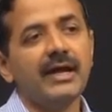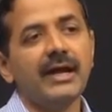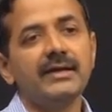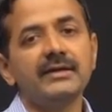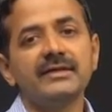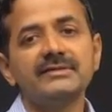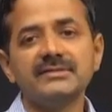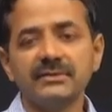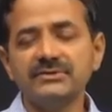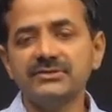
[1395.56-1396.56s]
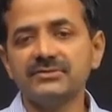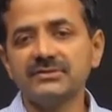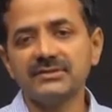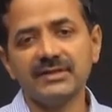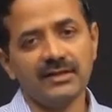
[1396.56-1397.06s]
and in some
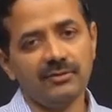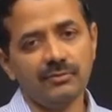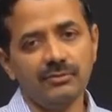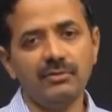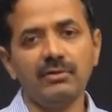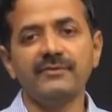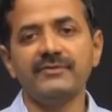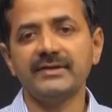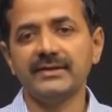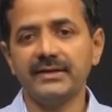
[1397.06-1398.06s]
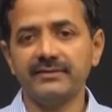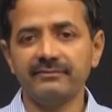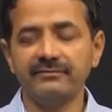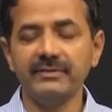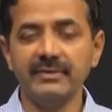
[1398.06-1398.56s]
situation there are no affected
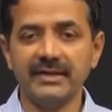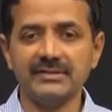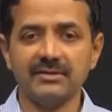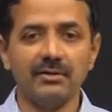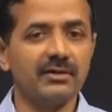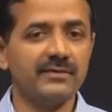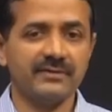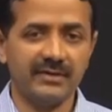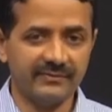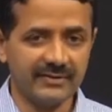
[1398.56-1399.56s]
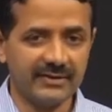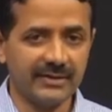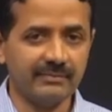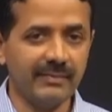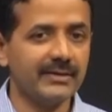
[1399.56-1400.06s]
females, all are
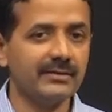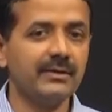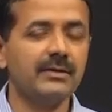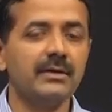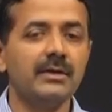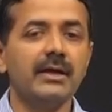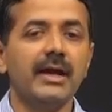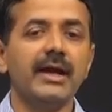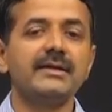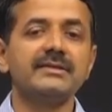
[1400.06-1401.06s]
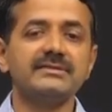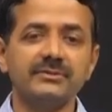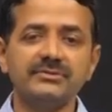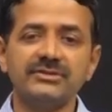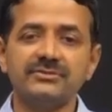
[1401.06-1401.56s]
affected men, and in
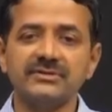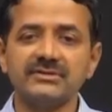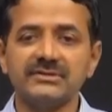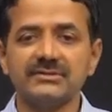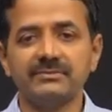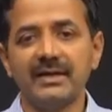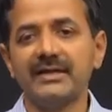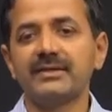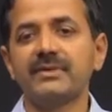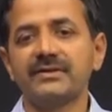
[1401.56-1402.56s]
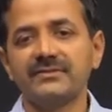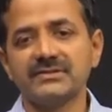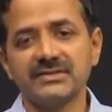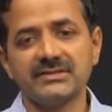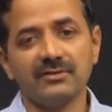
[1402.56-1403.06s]
some situations milder
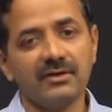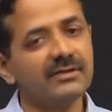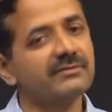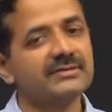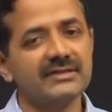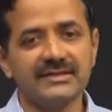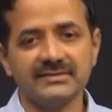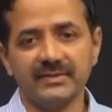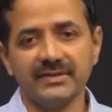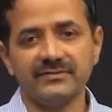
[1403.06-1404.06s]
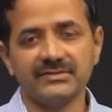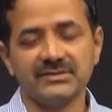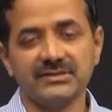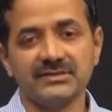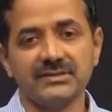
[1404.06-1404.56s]
manifestation or even serious
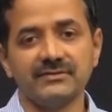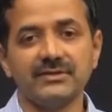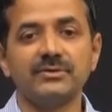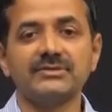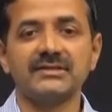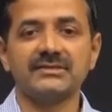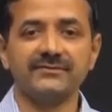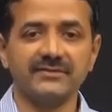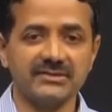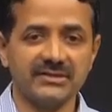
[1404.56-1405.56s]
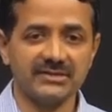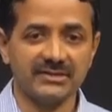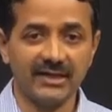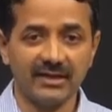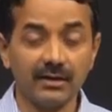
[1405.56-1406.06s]
manifestation without sex
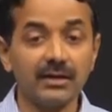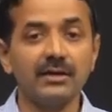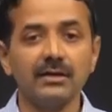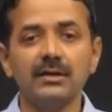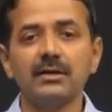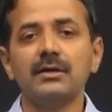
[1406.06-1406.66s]
differentiation can occur.